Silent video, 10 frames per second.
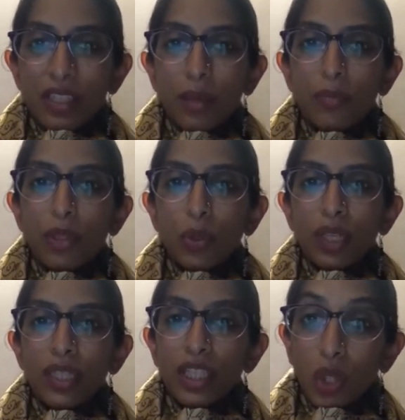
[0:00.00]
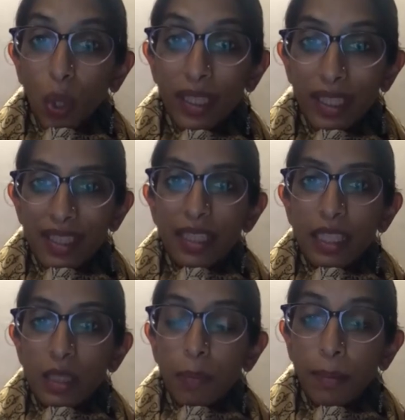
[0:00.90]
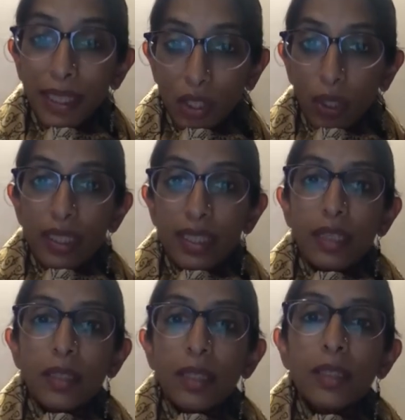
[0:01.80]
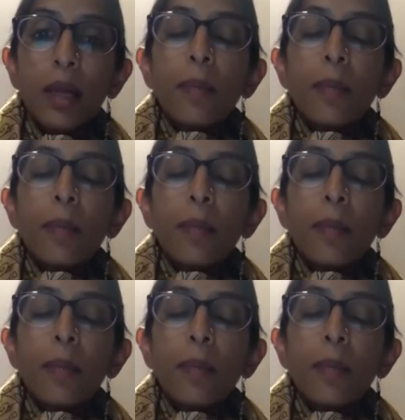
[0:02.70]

community toilet settings, public toilet settings,